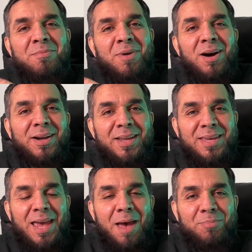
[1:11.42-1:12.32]
a
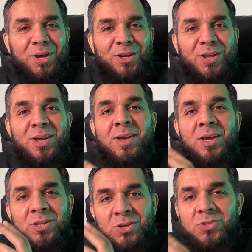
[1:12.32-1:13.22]
marketing campaign,
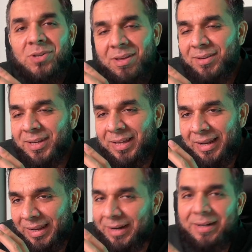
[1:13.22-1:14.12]
you should have a
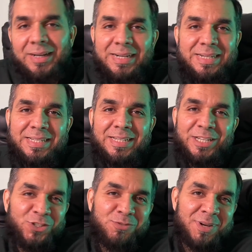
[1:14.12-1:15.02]
clear idea
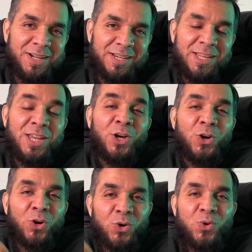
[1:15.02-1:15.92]
in your mind
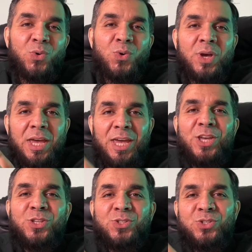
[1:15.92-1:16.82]
who
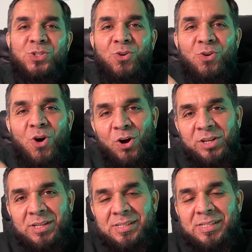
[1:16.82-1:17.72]
is your
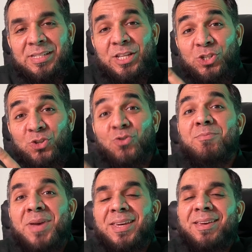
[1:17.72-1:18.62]
audience that you're
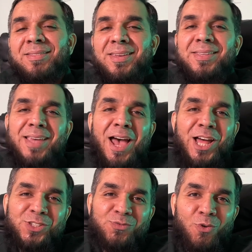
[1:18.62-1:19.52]
making these
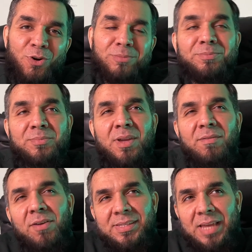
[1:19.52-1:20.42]
ads for.
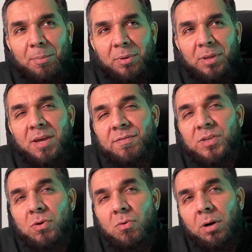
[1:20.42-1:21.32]
For example, if
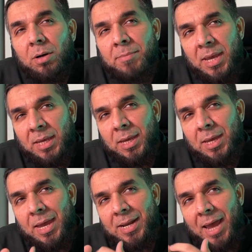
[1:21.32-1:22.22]
you are
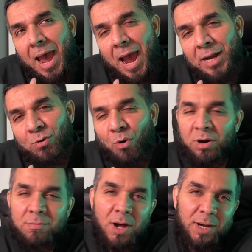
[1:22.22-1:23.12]
making an ad
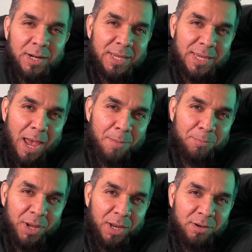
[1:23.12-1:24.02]
or a marketing
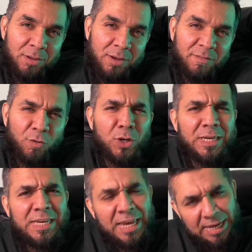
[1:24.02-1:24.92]
campaign for
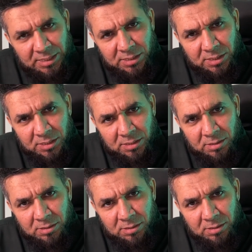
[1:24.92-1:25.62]
kids